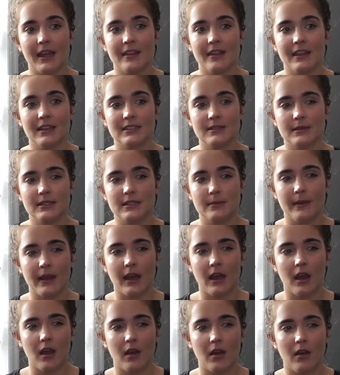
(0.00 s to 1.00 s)
This was
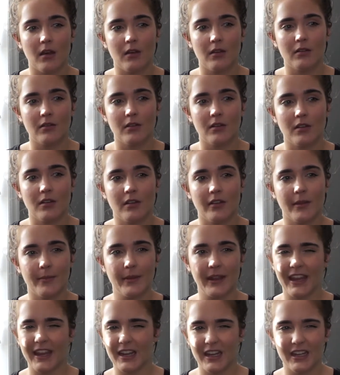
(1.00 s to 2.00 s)
about the
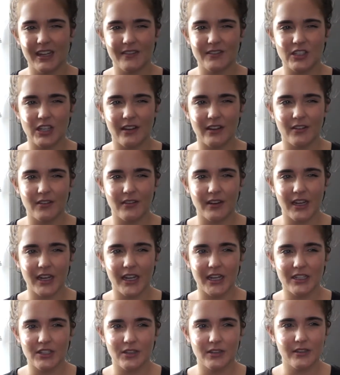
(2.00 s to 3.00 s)
beginning of
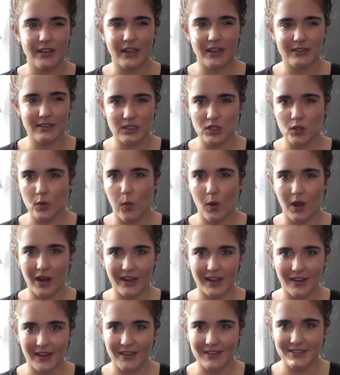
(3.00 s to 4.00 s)
January
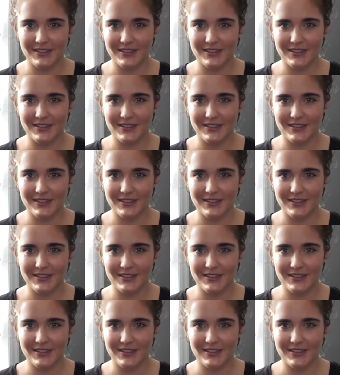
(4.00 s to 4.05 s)
2020.